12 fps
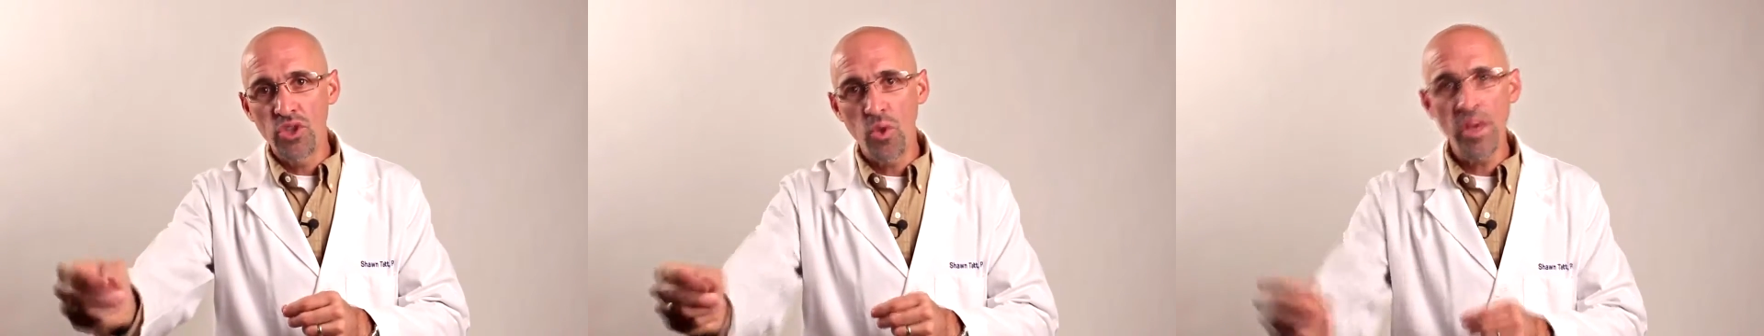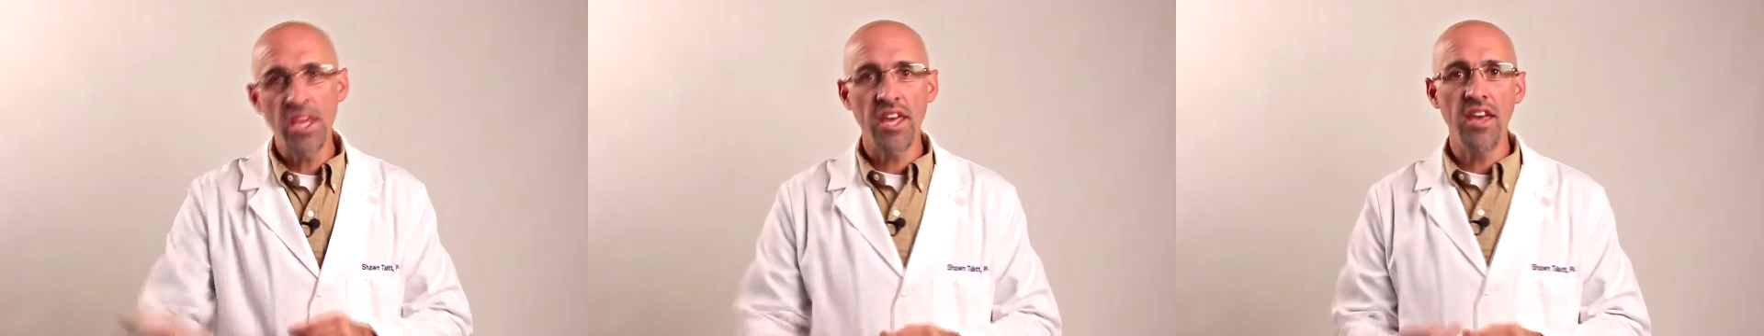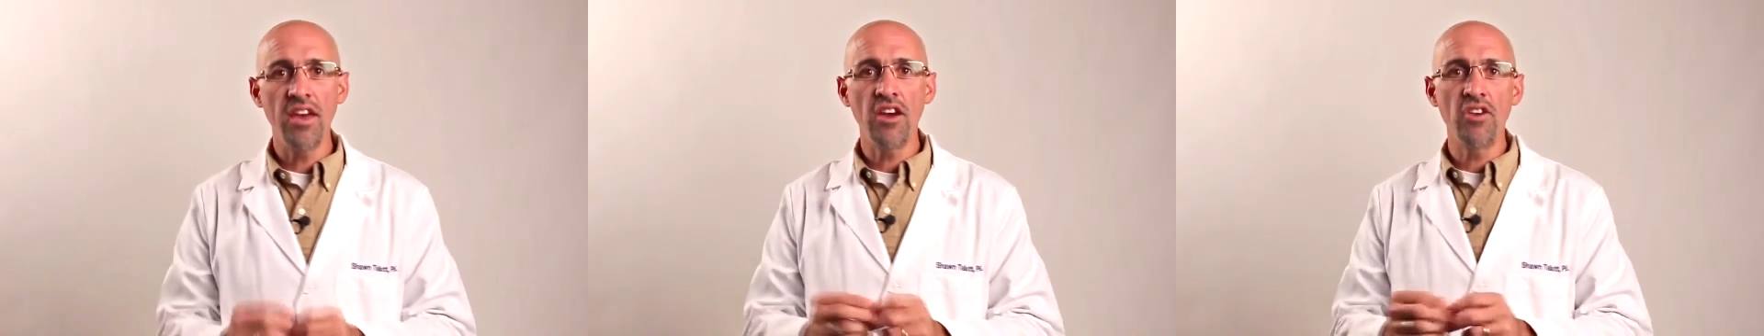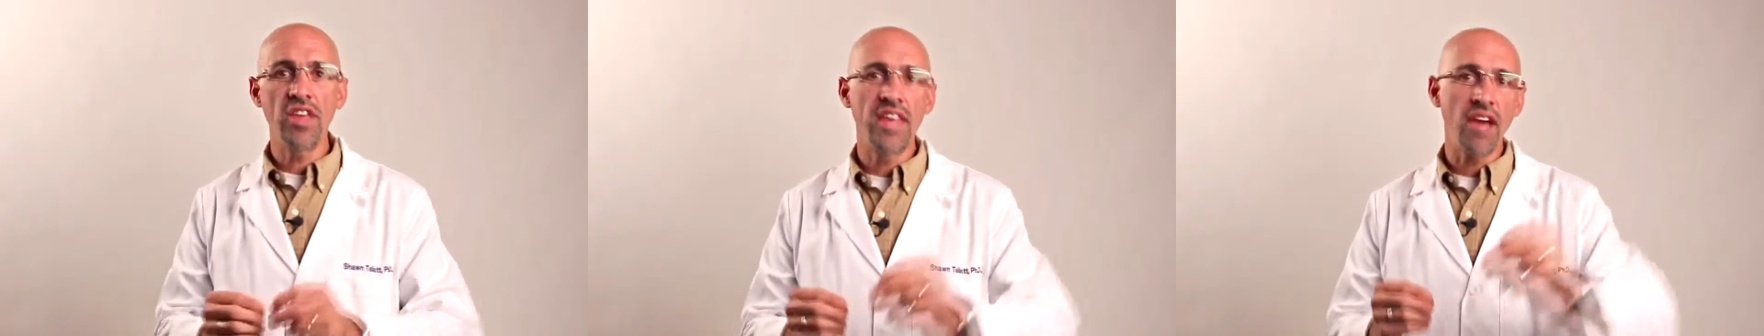tweak
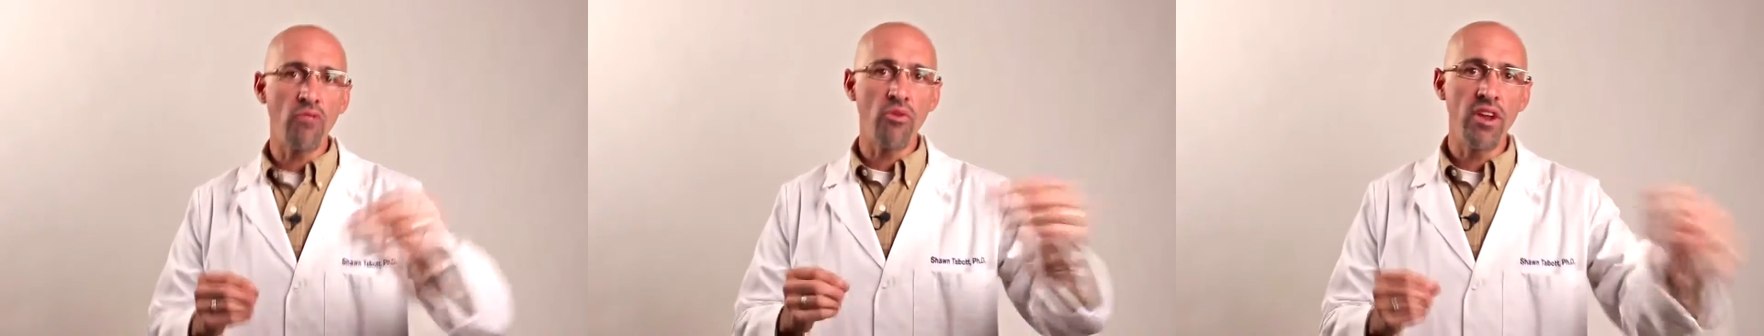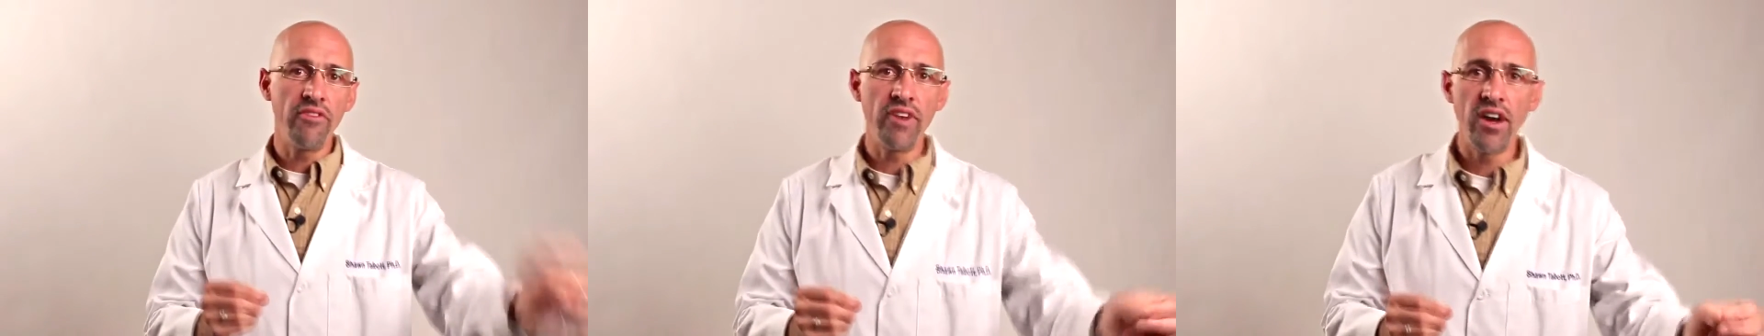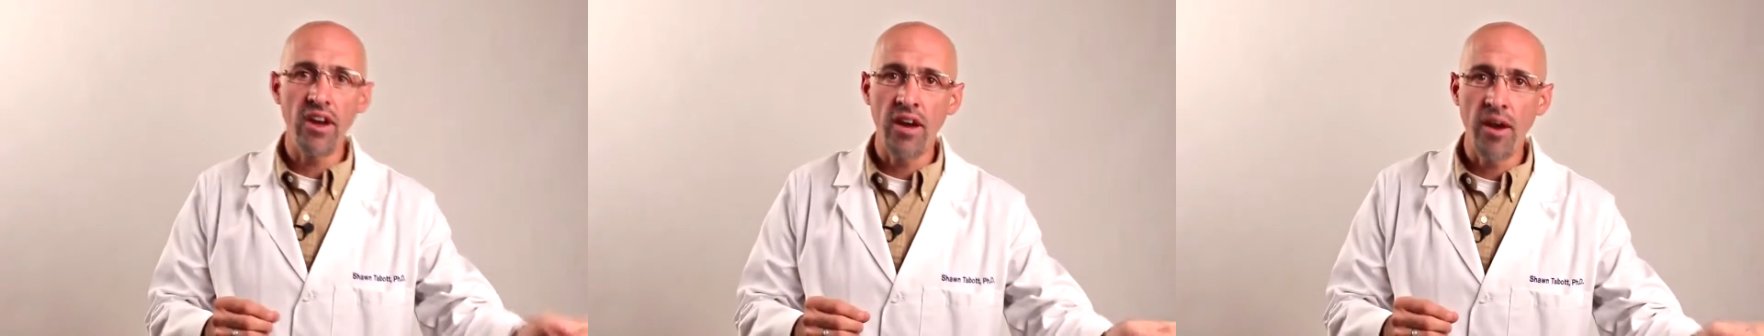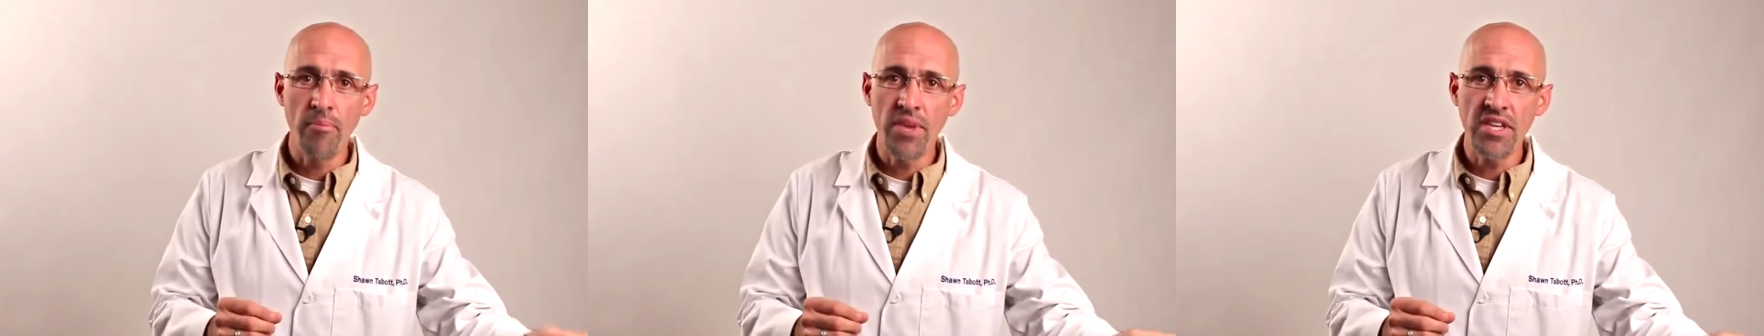here, to get rid of
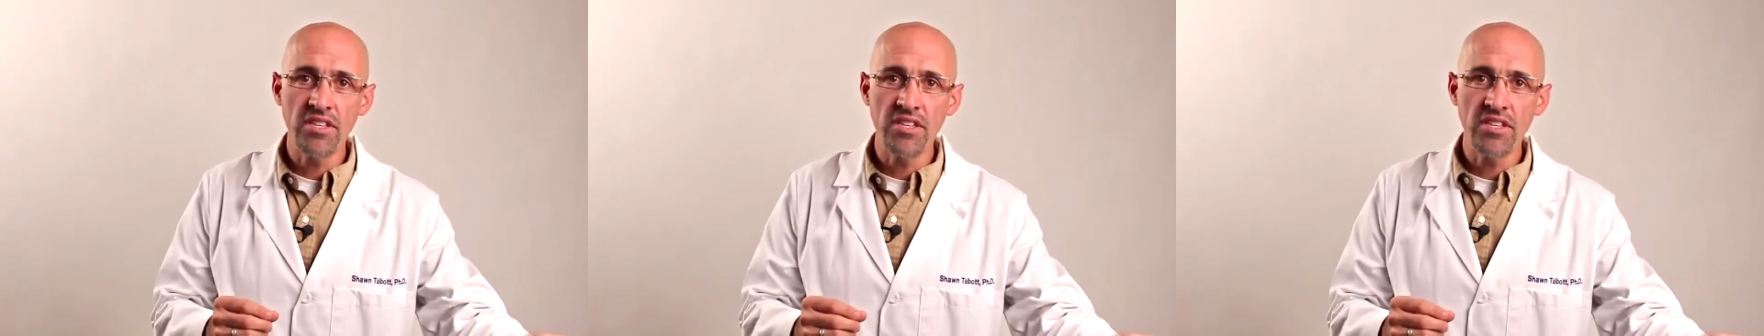a